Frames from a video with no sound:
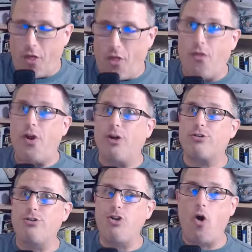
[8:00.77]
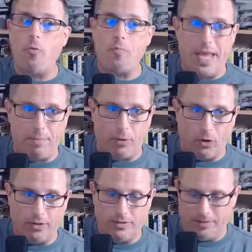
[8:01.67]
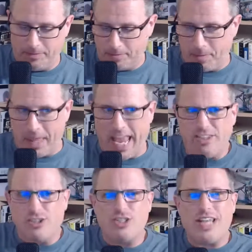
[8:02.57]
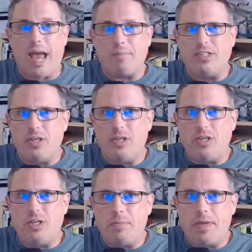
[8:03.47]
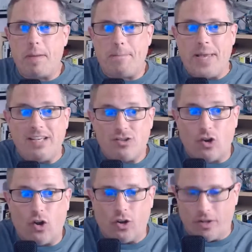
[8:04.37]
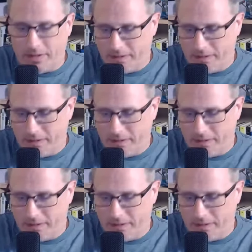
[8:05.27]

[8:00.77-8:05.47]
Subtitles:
There's no people. And there just happens to be a pistol.